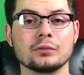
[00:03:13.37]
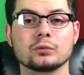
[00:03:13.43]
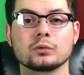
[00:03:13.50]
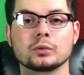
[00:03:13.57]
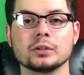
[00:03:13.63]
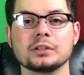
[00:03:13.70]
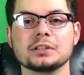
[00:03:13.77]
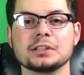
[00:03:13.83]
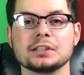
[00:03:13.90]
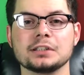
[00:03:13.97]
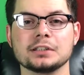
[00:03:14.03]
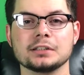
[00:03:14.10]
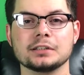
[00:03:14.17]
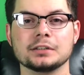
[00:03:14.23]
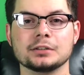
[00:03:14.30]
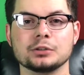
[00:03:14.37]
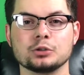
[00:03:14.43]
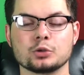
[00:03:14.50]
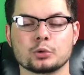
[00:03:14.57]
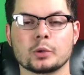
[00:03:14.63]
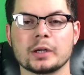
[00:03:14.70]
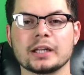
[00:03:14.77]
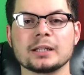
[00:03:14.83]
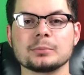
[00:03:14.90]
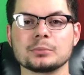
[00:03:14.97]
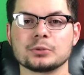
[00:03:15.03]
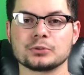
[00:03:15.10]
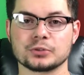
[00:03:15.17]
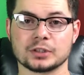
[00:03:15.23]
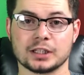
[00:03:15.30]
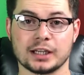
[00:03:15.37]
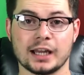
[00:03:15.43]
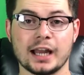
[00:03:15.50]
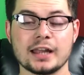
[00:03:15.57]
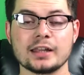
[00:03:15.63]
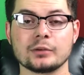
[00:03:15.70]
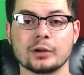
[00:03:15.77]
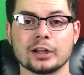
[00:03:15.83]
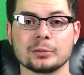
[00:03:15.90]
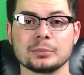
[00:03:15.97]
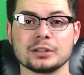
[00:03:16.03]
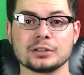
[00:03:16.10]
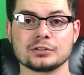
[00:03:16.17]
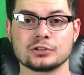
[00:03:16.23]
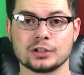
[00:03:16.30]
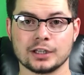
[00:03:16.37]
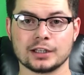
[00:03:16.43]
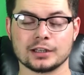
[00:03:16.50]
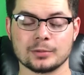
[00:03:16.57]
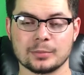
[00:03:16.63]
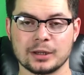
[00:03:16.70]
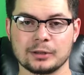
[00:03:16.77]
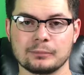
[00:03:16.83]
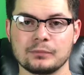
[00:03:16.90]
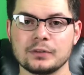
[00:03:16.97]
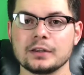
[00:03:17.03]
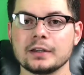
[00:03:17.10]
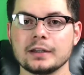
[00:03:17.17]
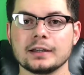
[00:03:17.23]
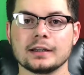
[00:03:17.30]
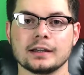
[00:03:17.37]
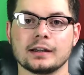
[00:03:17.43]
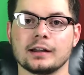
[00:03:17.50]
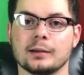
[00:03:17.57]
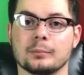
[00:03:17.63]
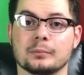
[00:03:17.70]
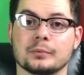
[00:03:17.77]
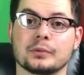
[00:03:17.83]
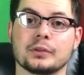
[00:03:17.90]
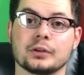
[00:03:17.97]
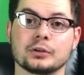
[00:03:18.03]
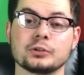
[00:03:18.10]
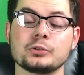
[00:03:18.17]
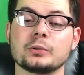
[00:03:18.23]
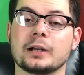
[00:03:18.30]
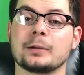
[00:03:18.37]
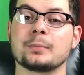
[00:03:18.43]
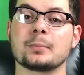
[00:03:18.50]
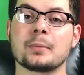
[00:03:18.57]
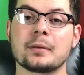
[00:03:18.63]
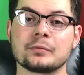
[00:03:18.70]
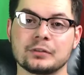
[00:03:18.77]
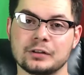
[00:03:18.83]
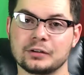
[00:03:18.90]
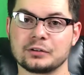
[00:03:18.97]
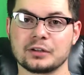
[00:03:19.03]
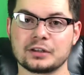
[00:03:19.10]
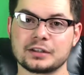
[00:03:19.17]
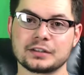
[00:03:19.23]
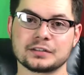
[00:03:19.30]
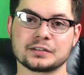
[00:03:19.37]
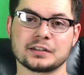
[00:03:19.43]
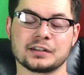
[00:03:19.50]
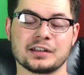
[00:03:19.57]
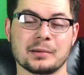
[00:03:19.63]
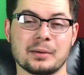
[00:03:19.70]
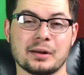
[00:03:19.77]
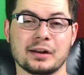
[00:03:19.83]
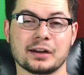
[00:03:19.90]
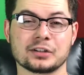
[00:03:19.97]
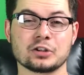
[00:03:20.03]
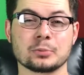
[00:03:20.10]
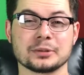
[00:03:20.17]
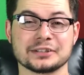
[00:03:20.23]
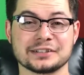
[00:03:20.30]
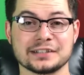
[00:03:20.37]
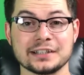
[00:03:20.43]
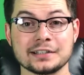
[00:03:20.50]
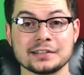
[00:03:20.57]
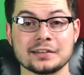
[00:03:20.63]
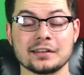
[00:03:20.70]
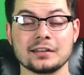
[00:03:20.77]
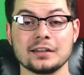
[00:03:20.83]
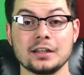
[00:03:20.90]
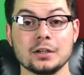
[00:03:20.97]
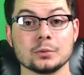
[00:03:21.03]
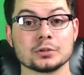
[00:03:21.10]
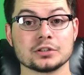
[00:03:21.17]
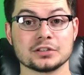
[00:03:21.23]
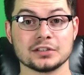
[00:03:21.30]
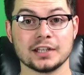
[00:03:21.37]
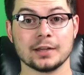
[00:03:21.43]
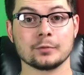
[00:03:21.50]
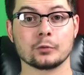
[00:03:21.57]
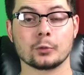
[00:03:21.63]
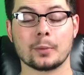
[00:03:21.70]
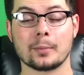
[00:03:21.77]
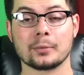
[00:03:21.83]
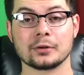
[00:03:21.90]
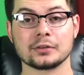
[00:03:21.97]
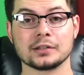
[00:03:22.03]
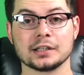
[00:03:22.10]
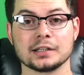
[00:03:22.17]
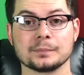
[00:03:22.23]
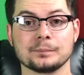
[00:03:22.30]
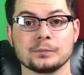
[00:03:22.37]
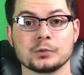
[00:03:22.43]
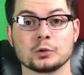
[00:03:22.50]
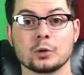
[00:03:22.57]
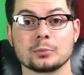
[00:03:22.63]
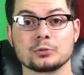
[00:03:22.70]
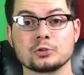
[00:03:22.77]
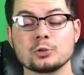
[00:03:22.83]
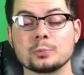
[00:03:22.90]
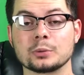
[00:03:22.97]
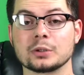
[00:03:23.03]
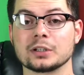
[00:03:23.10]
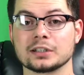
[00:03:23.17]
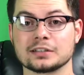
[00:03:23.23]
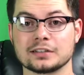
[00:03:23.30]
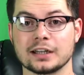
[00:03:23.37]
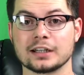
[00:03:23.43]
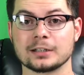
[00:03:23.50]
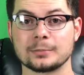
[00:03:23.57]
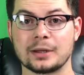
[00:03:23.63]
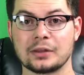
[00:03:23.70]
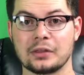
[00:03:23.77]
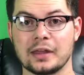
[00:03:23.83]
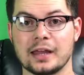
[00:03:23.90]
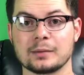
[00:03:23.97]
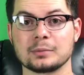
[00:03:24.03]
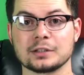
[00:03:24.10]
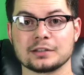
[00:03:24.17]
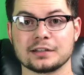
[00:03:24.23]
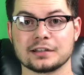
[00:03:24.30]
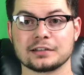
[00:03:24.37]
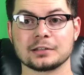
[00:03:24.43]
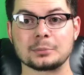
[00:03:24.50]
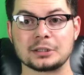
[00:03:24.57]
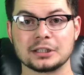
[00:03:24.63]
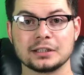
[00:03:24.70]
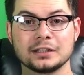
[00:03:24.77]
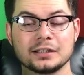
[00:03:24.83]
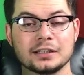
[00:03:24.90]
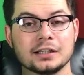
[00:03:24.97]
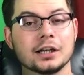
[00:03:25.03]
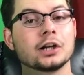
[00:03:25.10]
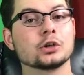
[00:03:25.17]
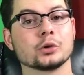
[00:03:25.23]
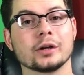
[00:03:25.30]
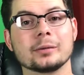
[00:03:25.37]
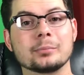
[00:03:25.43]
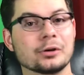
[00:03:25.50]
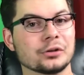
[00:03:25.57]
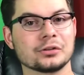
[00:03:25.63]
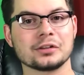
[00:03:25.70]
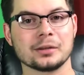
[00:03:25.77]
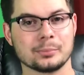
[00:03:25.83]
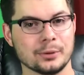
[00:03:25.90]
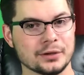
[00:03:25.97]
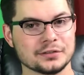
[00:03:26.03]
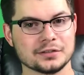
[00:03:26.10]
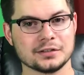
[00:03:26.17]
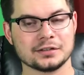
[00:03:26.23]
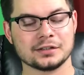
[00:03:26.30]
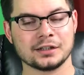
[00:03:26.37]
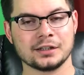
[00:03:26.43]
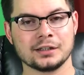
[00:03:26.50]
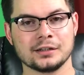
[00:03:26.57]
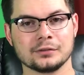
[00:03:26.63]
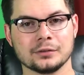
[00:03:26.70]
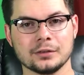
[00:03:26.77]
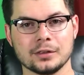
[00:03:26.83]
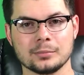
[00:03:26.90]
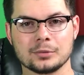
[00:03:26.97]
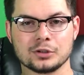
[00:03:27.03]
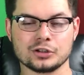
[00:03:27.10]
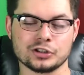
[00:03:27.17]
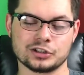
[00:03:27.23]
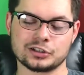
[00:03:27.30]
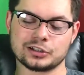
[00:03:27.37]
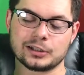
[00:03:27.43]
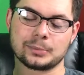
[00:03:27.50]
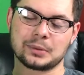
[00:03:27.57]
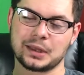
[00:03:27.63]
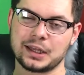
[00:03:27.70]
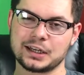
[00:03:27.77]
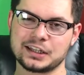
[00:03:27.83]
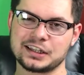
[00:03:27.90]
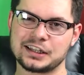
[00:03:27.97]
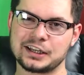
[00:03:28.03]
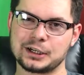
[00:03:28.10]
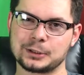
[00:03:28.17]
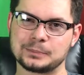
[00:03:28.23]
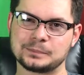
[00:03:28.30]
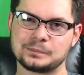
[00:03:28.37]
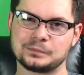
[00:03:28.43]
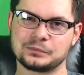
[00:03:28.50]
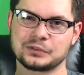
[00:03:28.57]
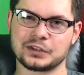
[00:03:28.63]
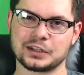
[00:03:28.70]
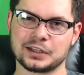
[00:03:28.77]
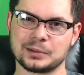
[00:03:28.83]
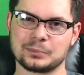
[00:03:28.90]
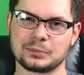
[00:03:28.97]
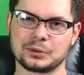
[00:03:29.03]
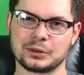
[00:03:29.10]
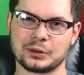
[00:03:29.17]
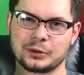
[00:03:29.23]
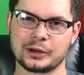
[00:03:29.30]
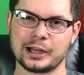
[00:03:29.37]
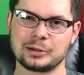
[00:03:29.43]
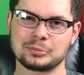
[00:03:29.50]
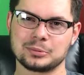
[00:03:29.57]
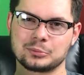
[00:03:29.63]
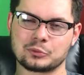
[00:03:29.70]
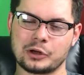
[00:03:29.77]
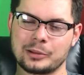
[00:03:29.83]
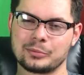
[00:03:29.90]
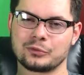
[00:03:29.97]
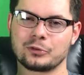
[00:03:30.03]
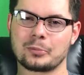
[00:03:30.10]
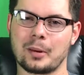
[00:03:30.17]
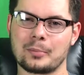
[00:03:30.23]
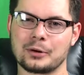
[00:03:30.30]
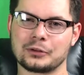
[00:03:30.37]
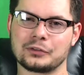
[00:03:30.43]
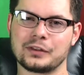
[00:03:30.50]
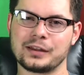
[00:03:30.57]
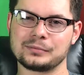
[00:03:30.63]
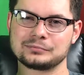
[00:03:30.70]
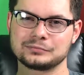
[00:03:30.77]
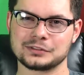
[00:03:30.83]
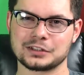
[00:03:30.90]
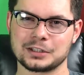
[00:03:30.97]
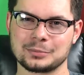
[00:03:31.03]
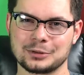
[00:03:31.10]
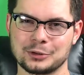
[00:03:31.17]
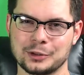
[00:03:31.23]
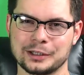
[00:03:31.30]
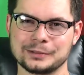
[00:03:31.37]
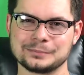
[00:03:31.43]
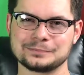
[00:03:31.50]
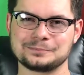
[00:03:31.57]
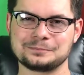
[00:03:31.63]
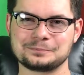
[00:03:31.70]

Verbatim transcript: they have really great music, and I highly recommend checking them out. Um, their new album, Everything or Nothing, is going to come out October 6th, which is the day before my birthday. So I'm super excited about that because that's going to be a great birthday present for them to just slip that in there. Um, their album right before my birthday. It's going to be great.